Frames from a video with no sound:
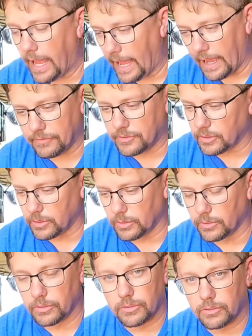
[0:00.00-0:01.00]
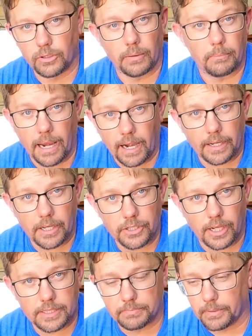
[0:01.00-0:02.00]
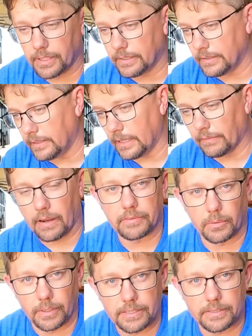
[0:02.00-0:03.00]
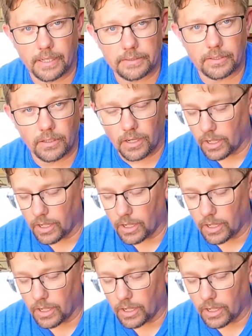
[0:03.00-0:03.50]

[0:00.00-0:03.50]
have to do a bearing adjustment, never have to reset their